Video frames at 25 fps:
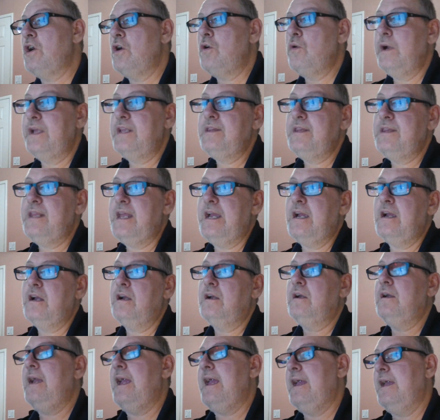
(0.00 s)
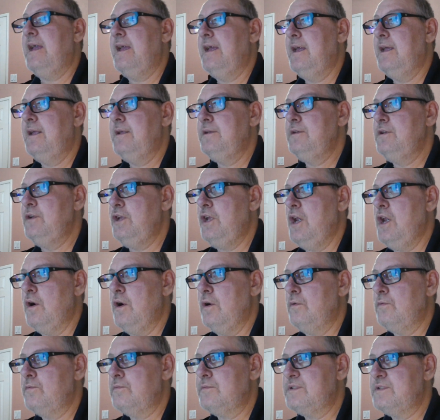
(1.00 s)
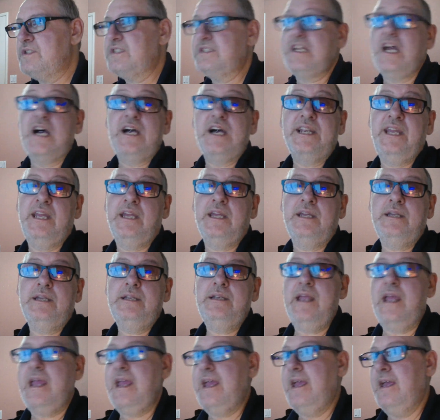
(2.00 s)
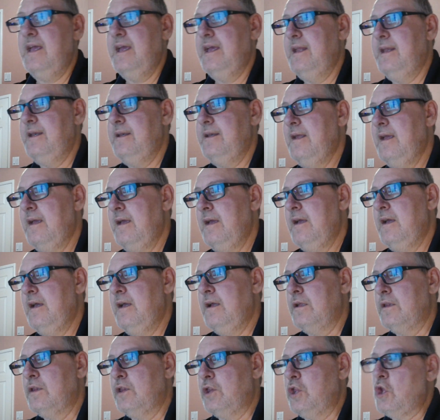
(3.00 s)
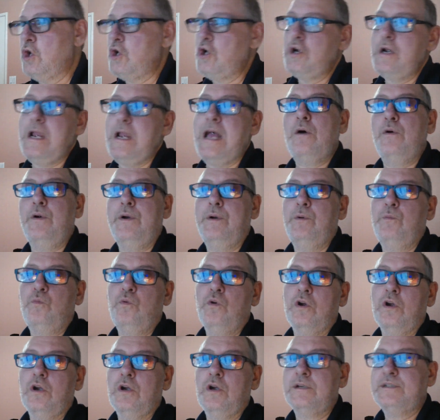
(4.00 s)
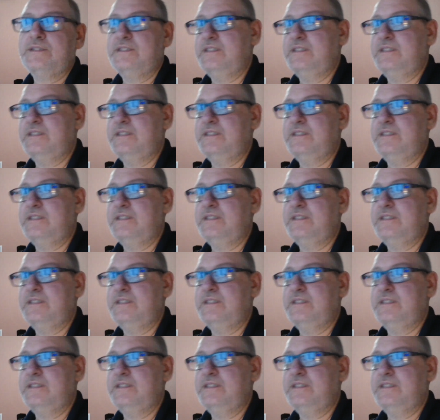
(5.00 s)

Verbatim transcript: in there and, you know, study it and learn how it works